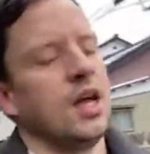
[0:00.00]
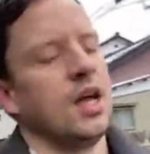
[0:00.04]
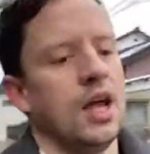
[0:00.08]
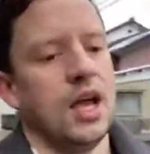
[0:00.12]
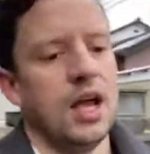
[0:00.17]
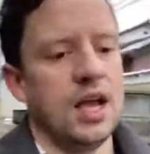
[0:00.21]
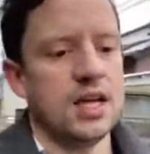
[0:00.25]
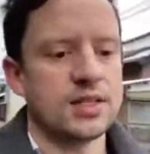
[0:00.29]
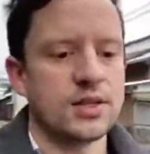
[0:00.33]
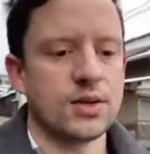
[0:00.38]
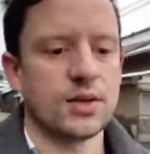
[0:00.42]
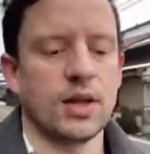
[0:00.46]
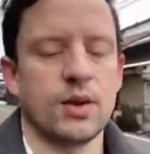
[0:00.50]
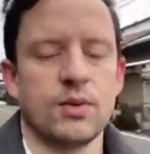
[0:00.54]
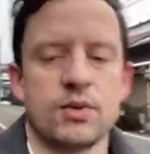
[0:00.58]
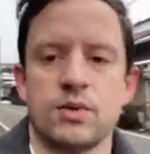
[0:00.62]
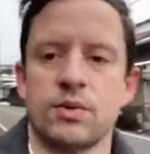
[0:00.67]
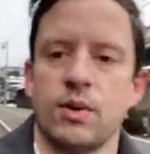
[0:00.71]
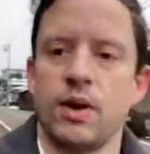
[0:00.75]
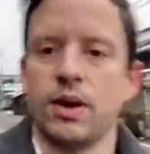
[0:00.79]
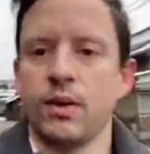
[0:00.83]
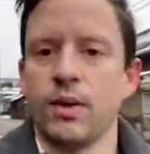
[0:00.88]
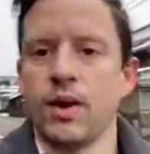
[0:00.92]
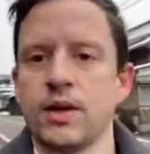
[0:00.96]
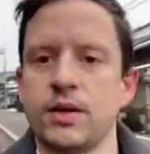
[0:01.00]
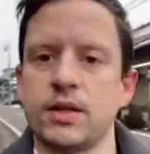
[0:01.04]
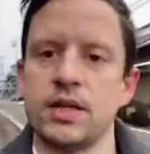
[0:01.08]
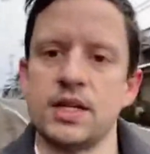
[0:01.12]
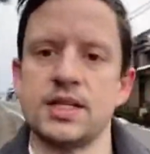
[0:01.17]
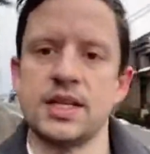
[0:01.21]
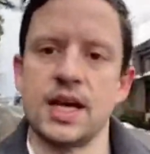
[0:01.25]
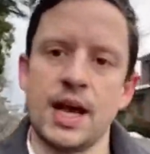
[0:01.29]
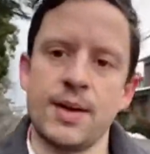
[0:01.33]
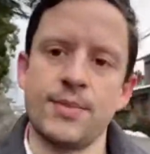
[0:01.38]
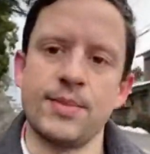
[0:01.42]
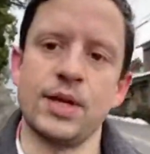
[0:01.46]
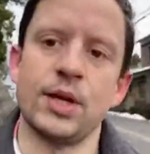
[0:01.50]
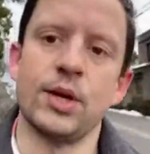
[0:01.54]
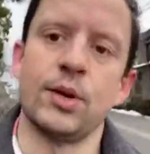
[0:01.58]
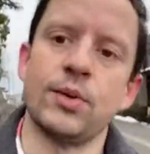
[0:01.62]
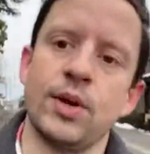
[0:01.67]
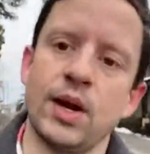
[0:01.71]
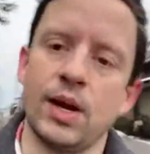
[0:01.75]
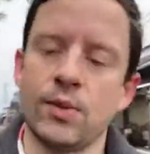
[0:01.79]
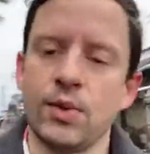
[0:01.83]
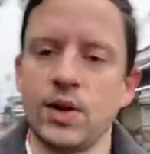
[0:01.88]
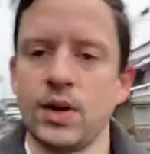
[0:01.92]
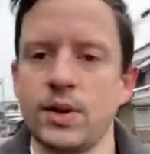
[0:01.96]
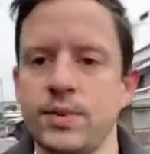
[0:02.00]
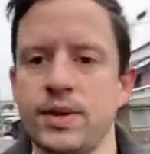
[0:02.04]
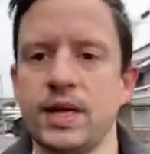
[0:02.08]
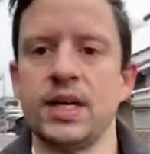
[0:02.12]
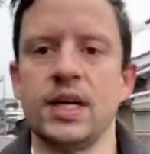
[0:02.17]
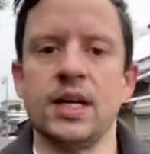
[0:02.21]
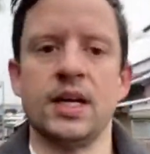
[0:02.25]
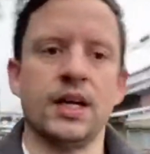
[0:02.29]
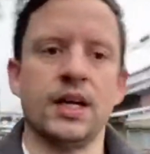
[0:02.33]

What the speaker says: And so that was right around the time, when I would have been